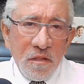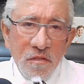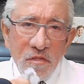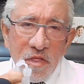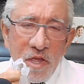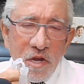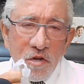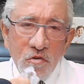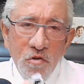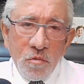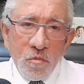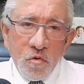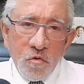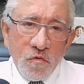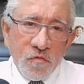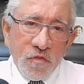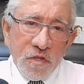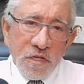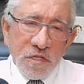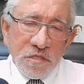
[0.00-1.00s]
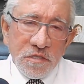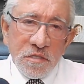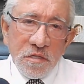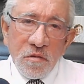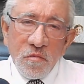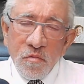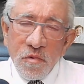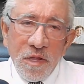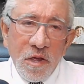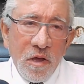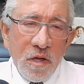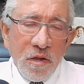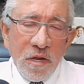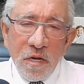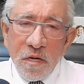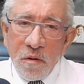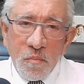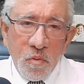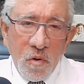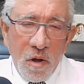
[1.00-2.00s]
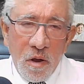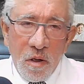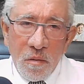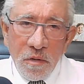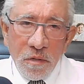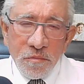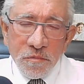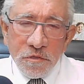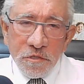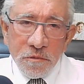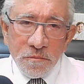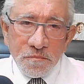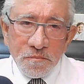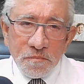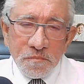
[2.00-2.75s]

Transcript: They removed this without any problems.